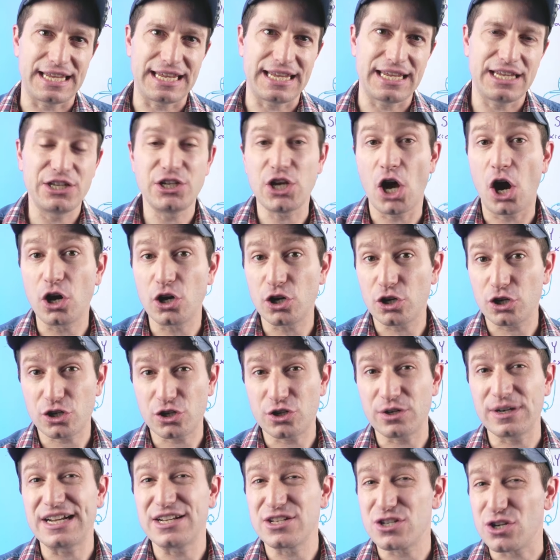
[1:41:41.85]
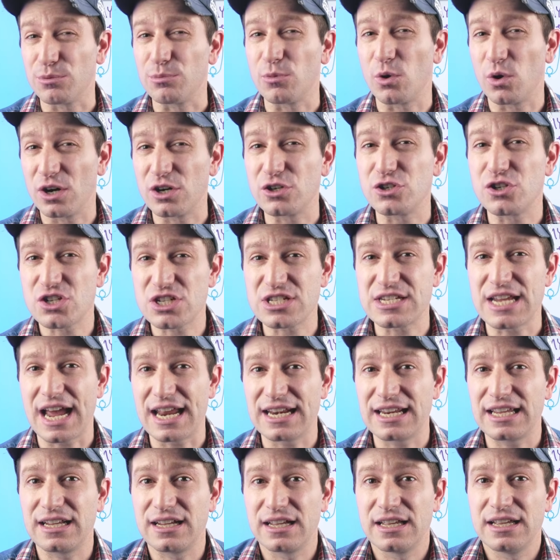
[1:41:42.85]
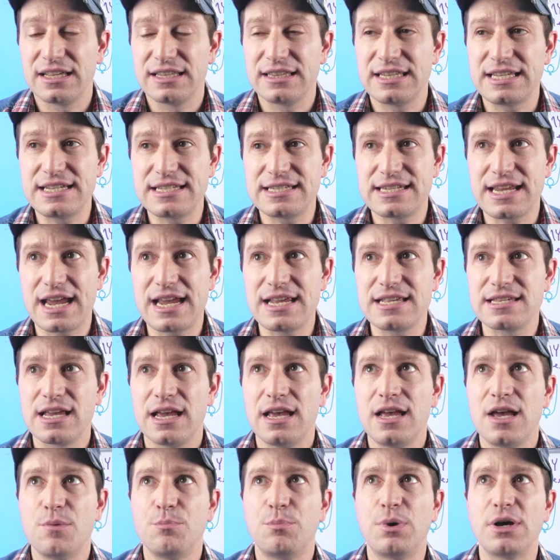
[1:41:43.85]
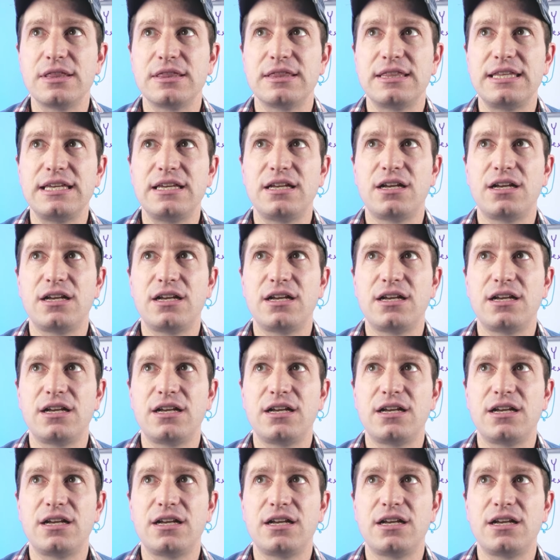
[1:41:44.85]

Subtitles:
younger Koreans are more understanding these days, but